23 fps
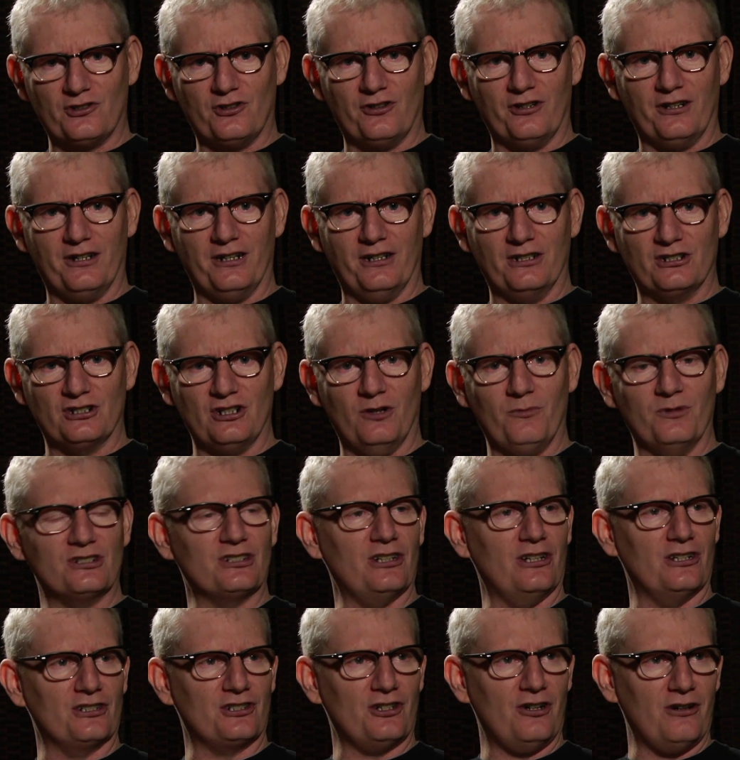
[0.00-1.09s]
heard
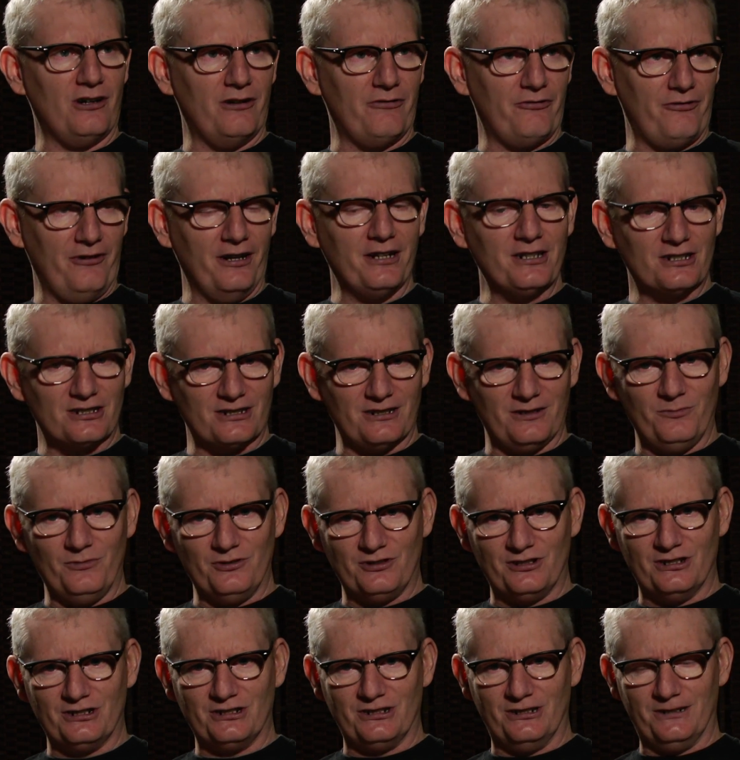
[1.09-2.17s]
Jean-Michel Jarre, a French
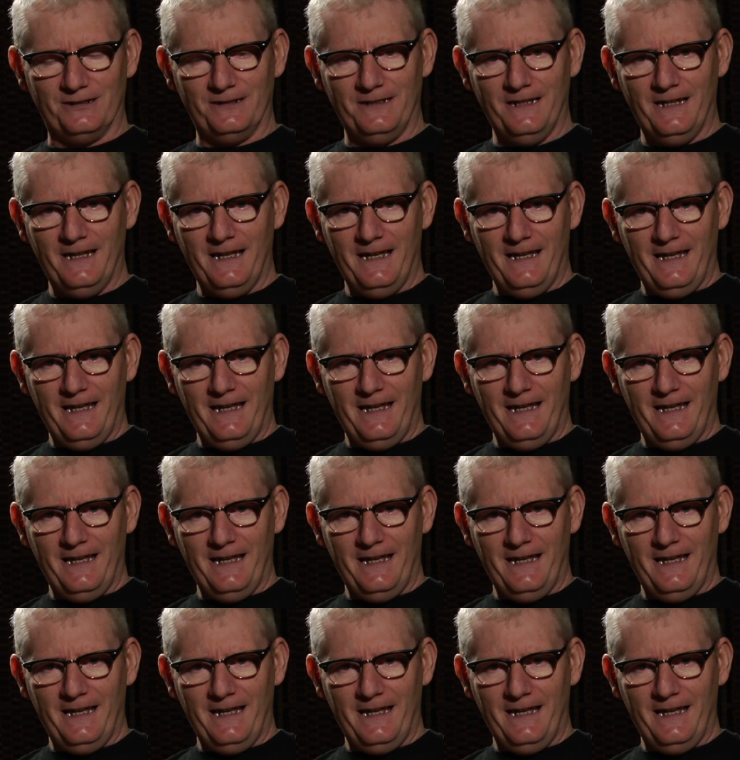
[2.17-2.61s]
musician. Yeah.